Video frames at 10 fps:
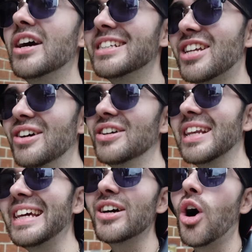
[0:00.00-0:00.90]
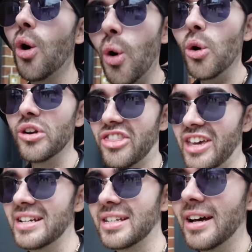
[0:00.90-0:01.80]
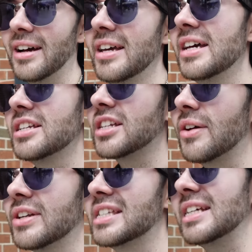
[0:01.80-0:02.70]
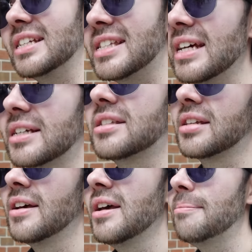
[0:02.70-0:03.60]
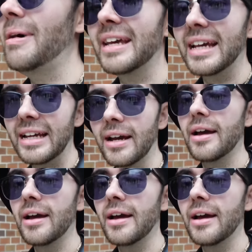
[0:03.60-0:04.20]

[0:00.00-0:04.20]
Going to the Lena Horne Theatre to go and see Six, making